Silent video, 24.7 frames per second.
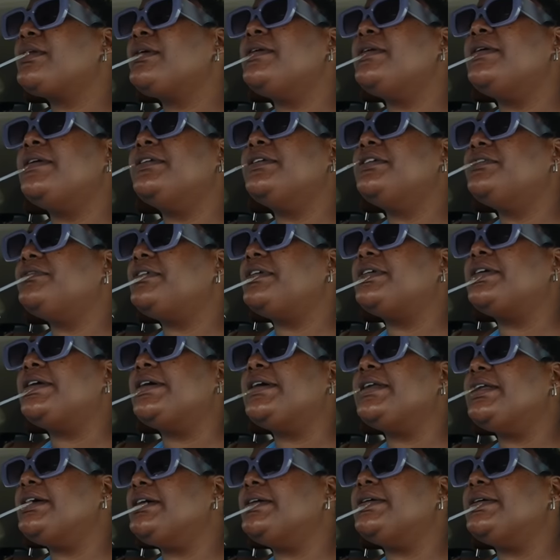I don't know if I
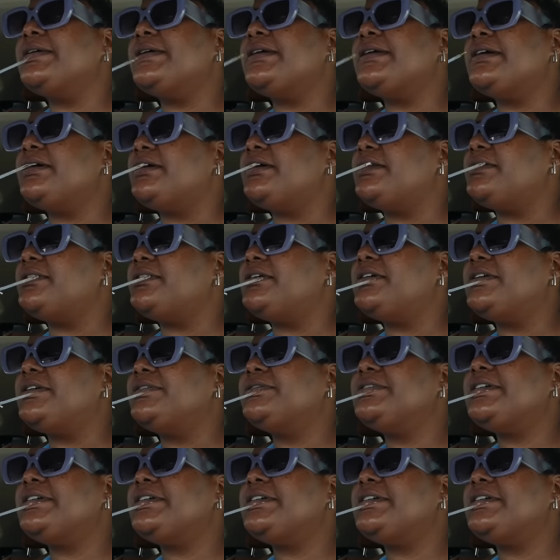caught it at an off